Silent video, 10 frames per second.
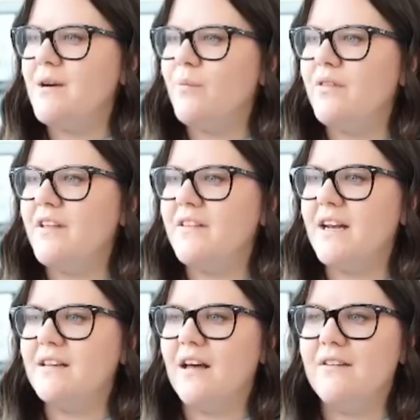one thing that
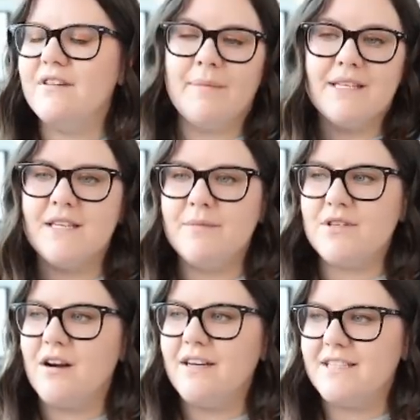I love that my Sim is
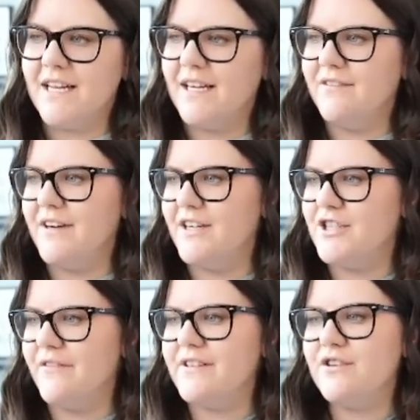already taking advantage
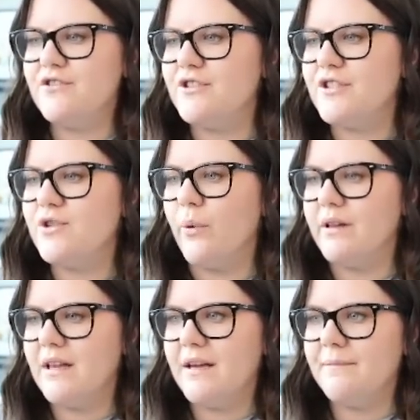of is there's just a
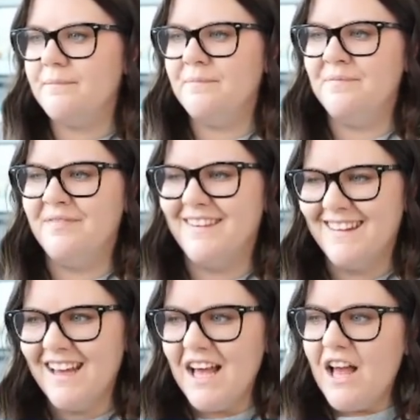toilet.
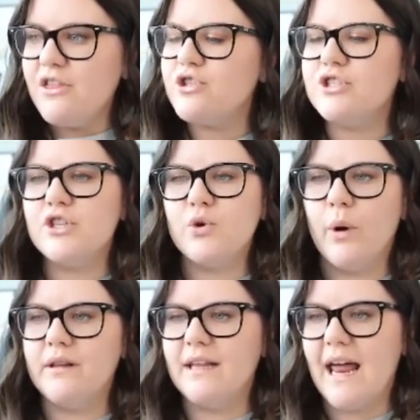There's just a
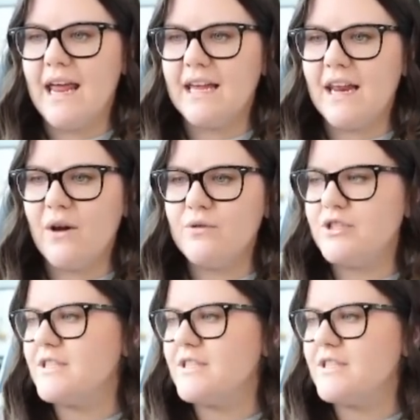toilet hanging out